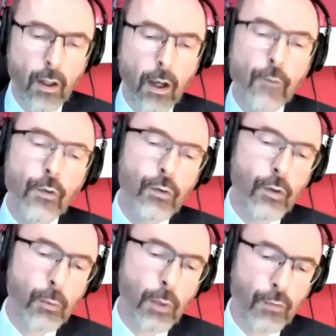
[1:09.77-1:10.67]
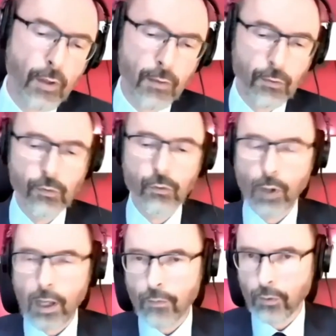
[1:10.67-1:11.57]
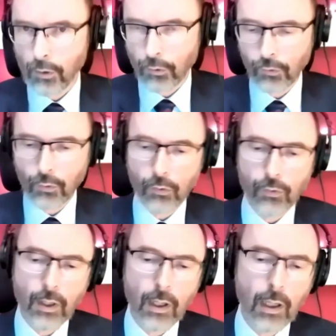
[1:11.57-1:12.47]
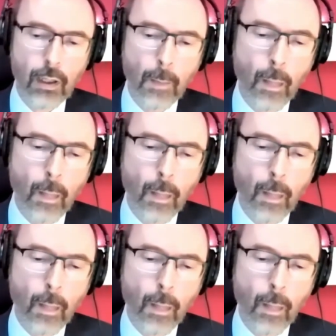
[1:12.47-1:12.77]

I visited my father's grave on All Souls Day.